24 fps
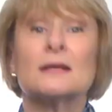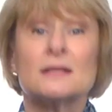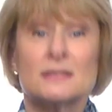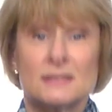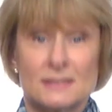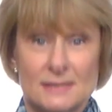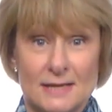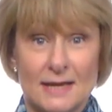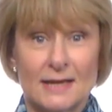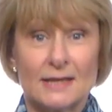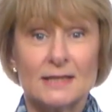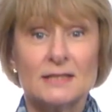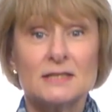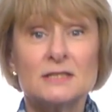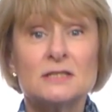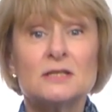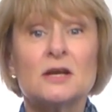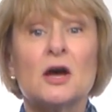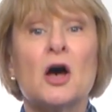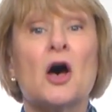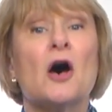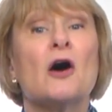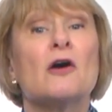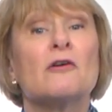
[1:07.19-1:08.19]
Second,
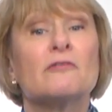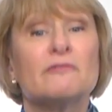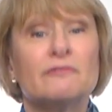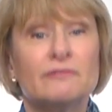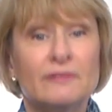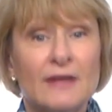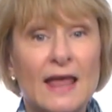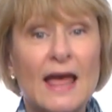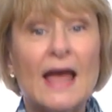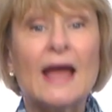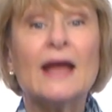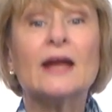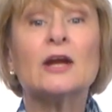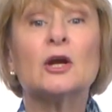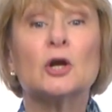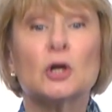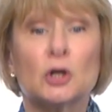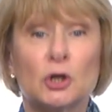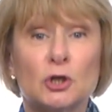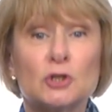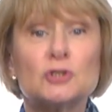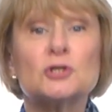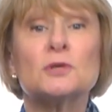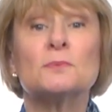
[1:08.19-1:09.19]
flag
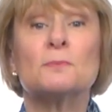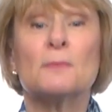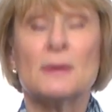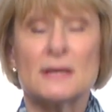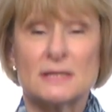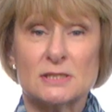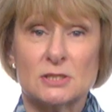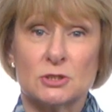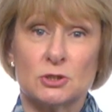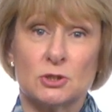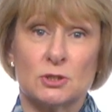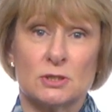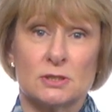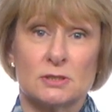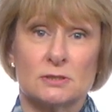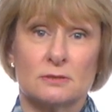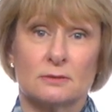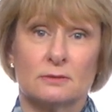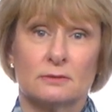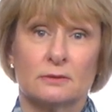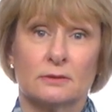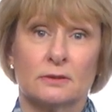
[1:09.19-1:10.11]
urgent messages.